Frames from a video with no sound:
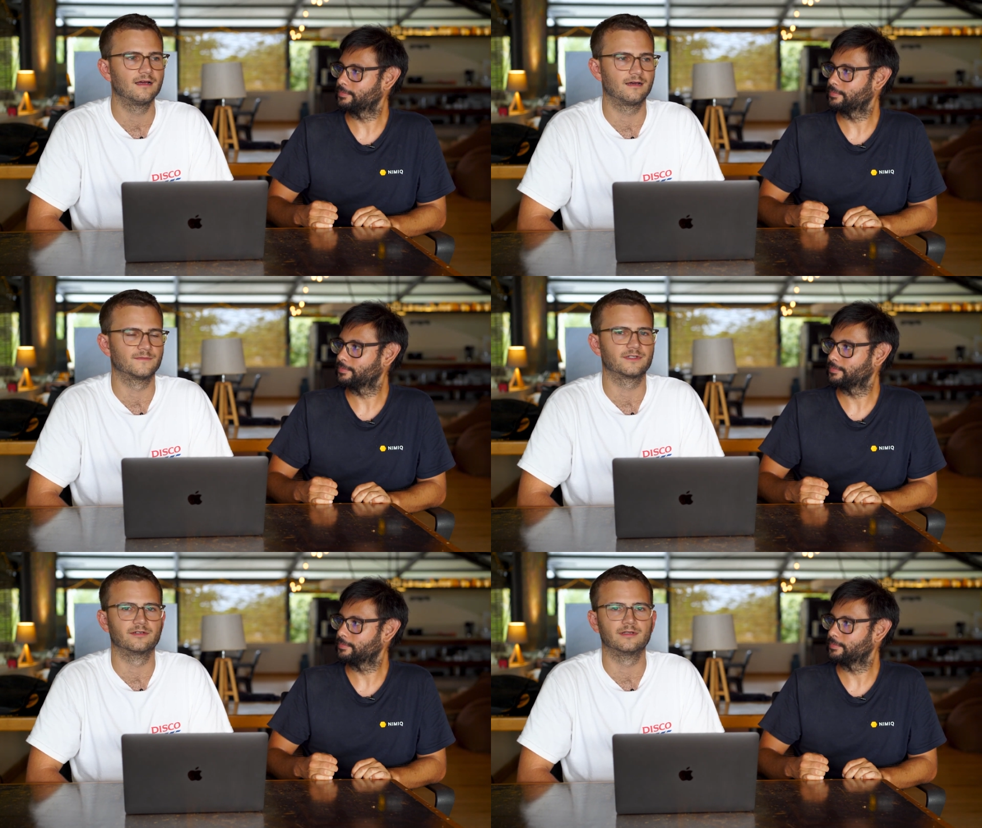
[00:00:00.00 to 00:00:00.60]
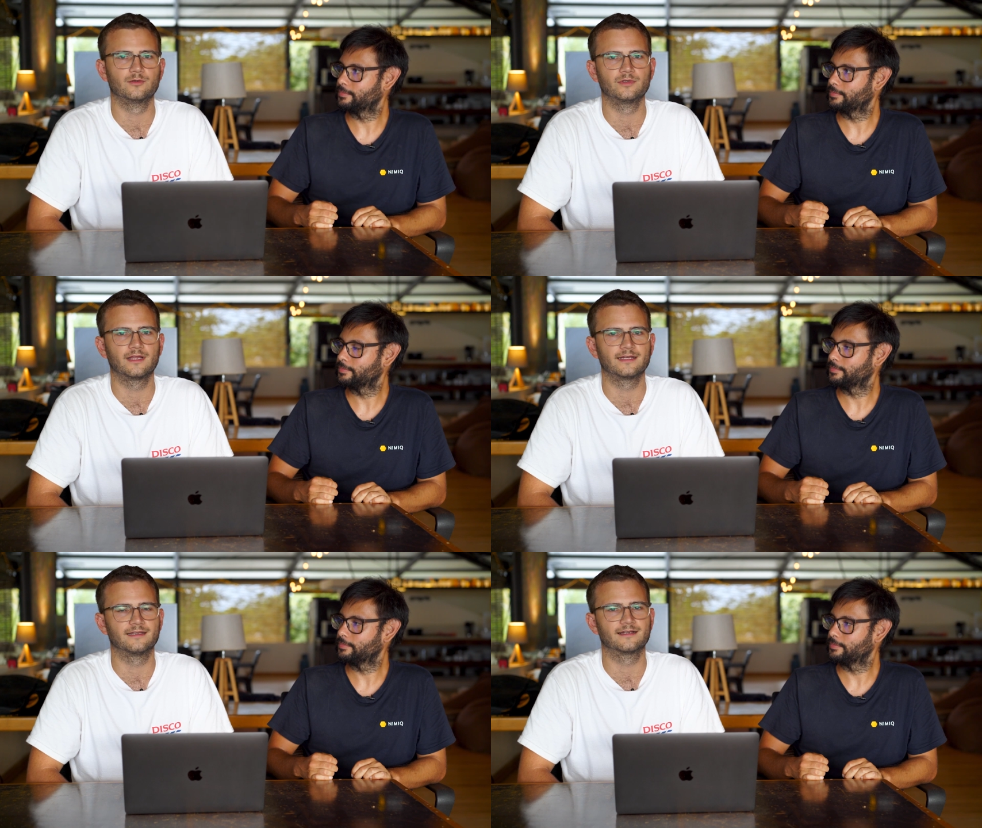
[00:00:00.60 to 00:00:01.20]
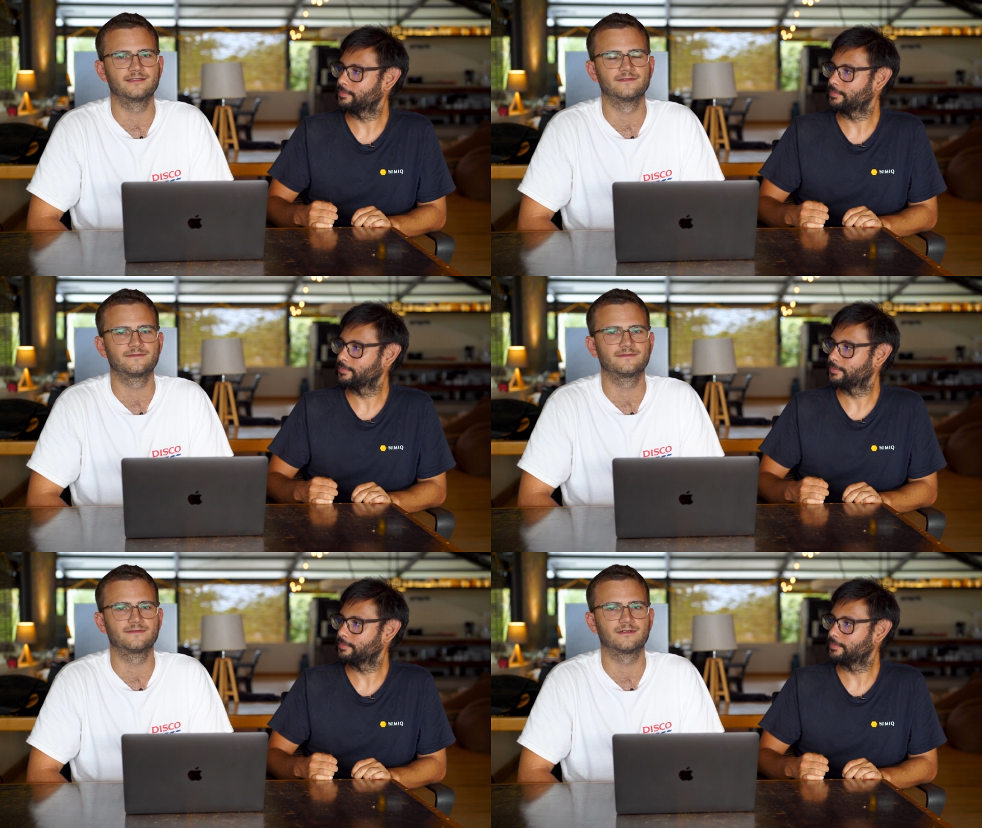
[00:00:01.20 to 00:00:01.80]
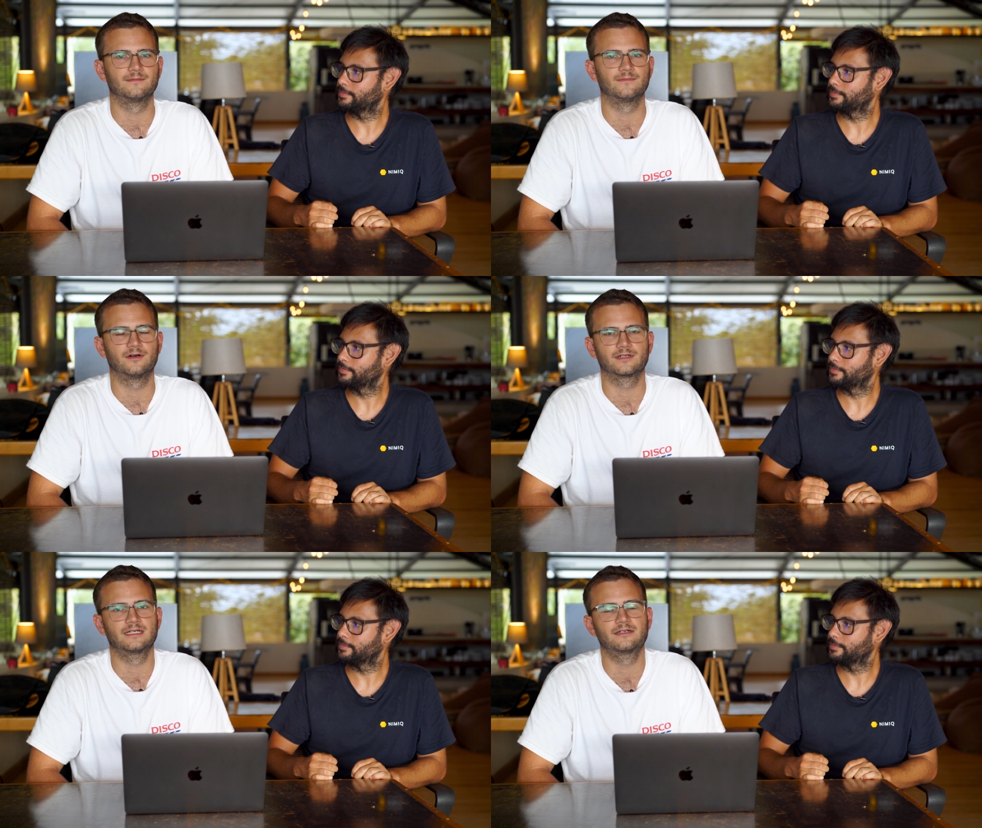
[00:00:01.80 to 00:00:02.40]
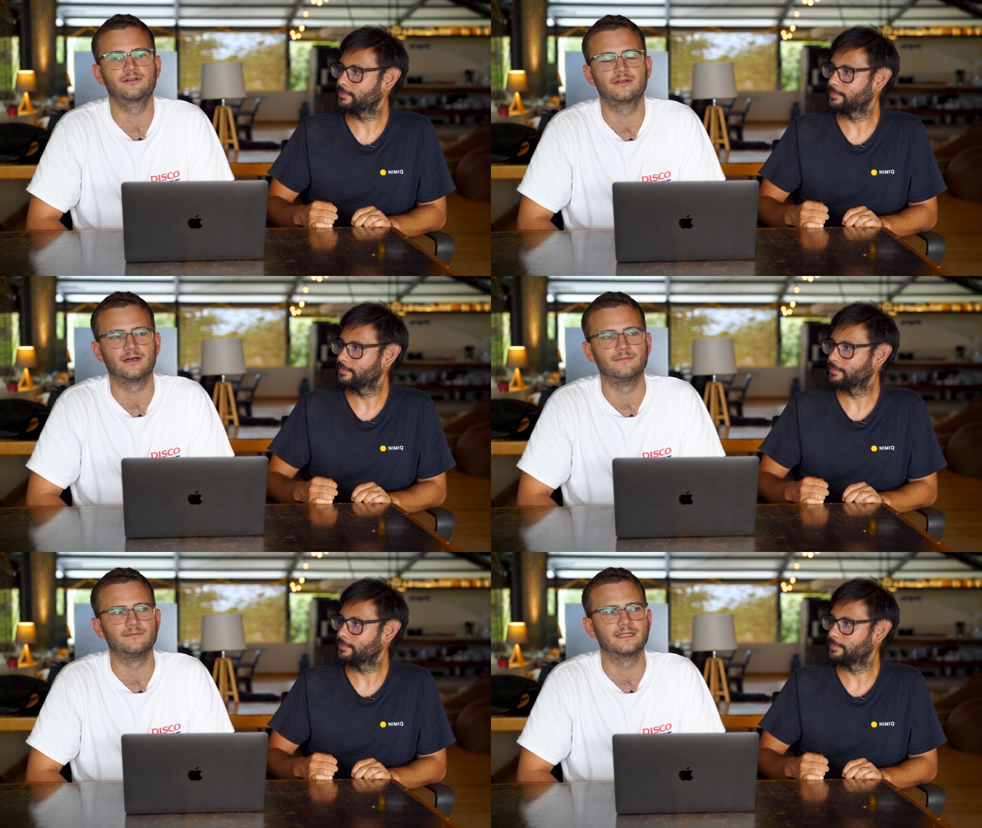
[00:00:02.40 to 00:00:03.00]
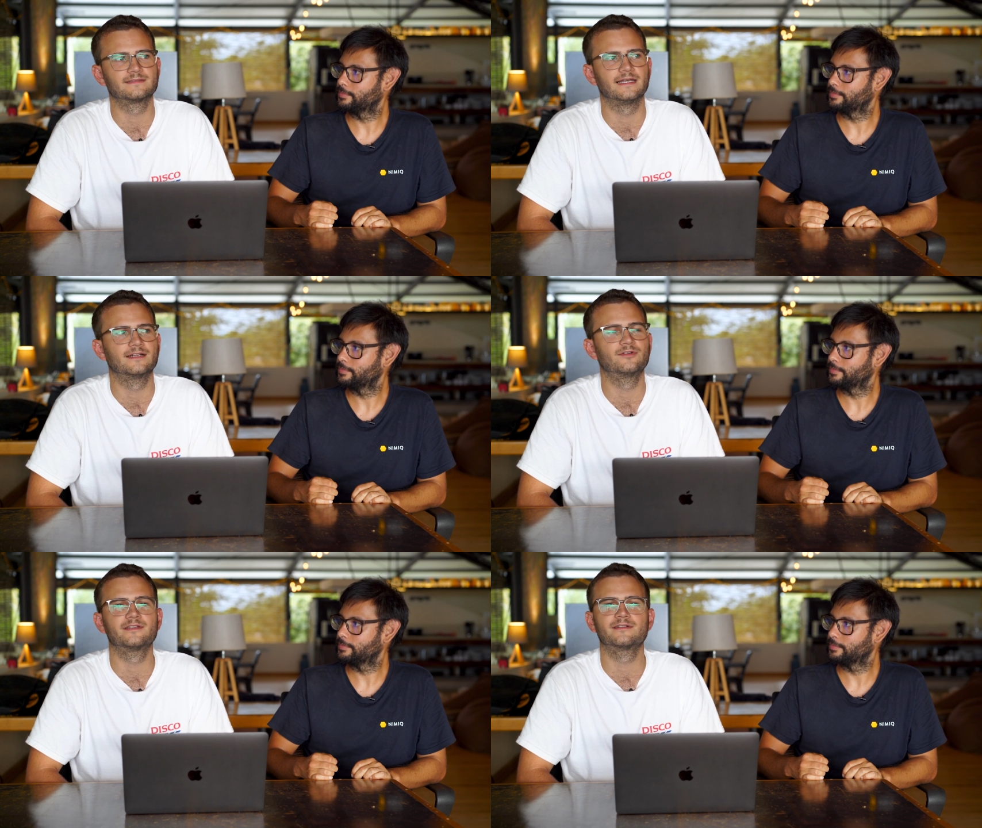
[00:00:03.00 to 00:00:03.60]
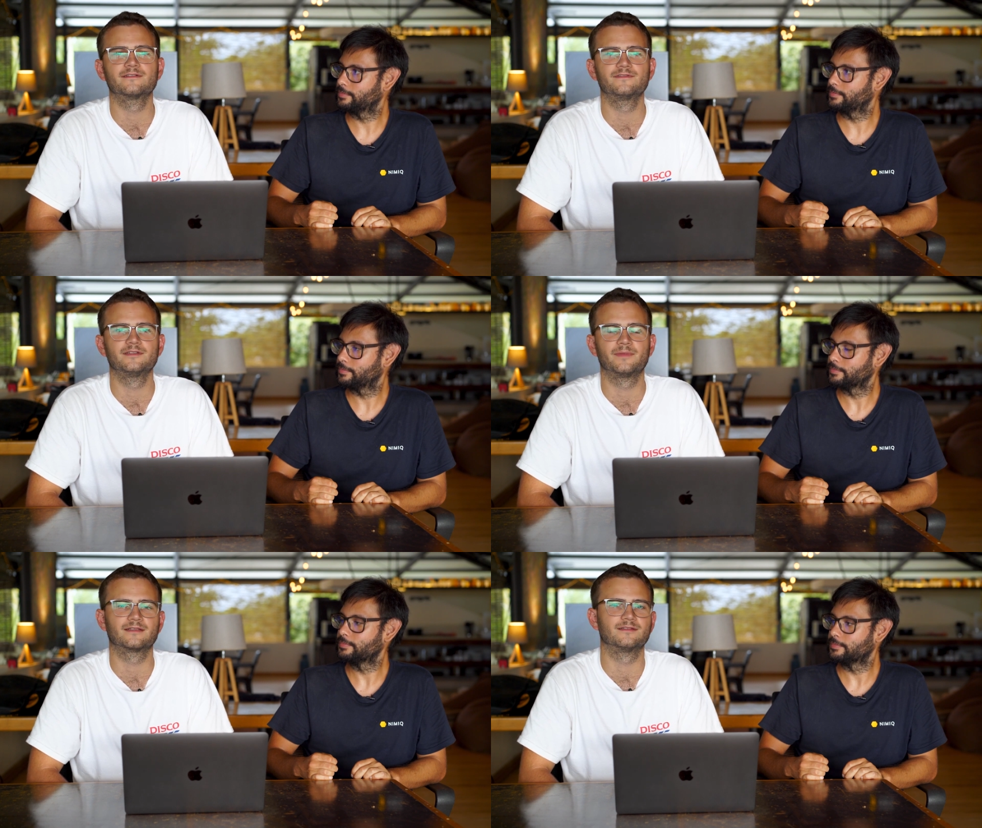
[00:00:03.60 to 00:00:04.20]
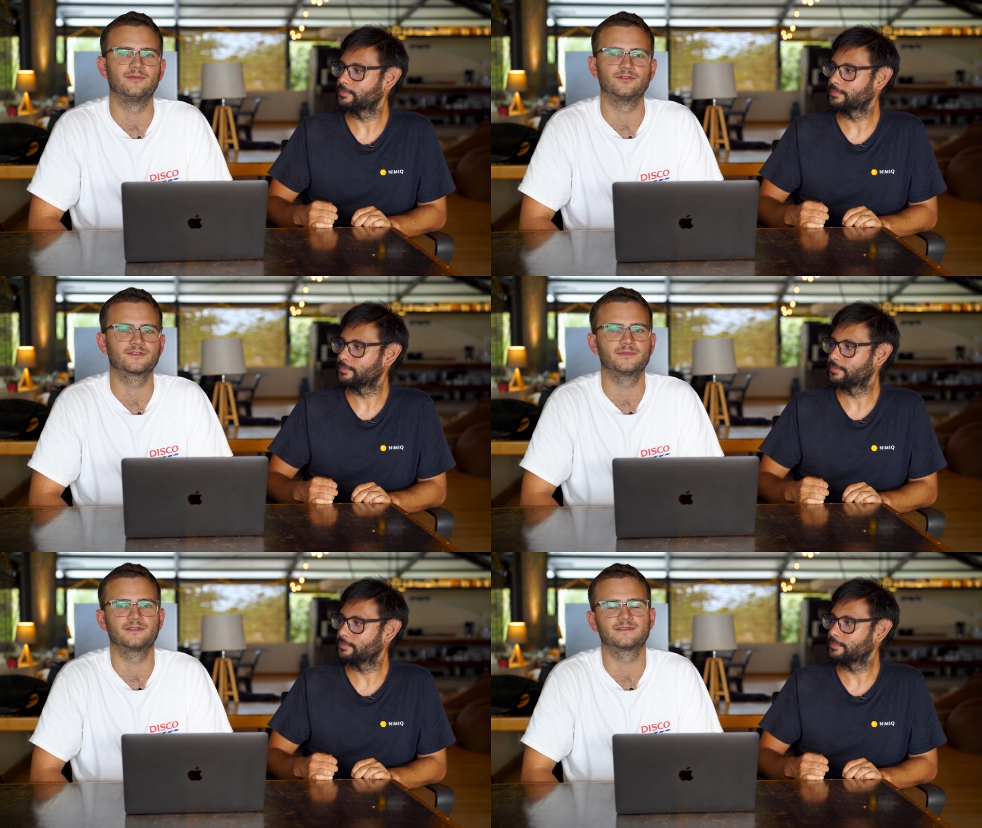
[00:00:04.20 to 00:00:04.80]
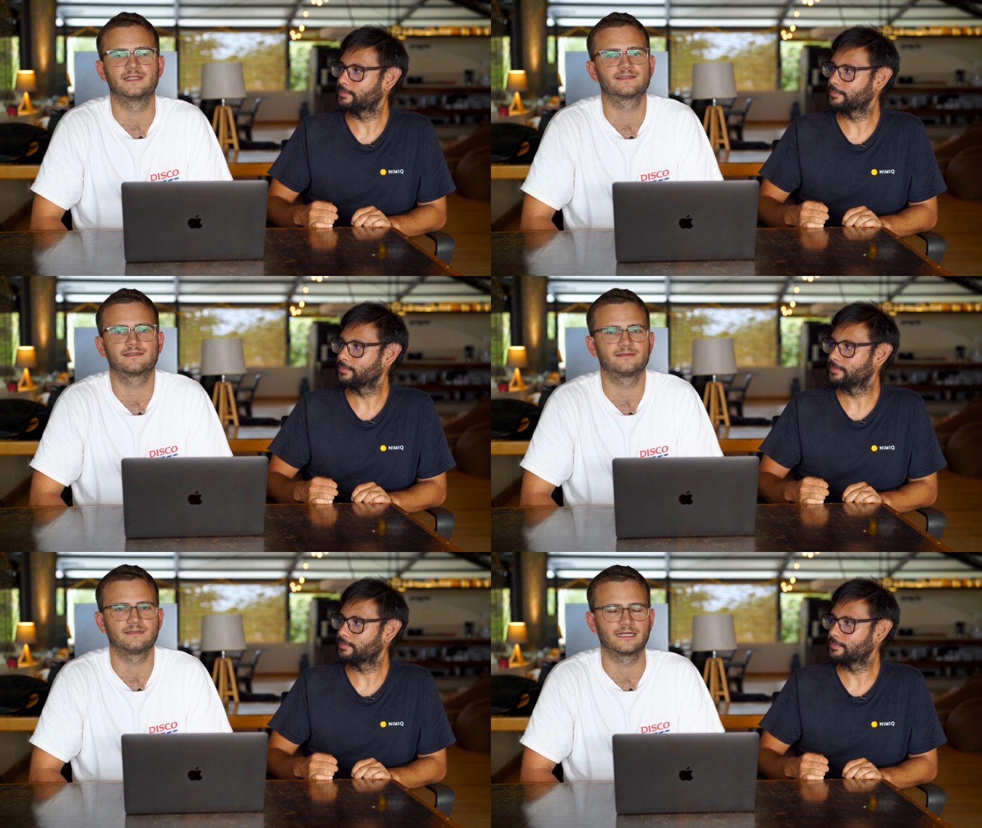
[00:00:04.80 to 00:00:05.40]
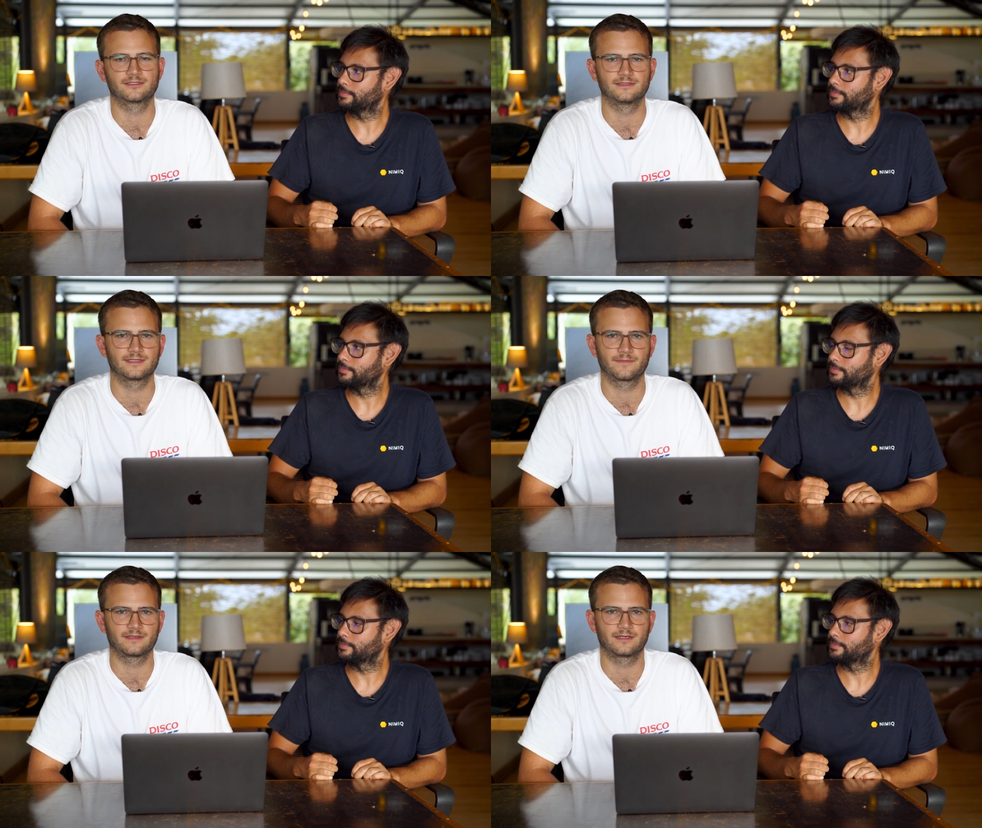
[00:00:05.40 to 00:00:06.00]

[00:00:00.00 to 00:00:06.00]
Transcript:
Speaker 1: um, generally, we like negative um, or um, let's say critical feedback the most because that's actually something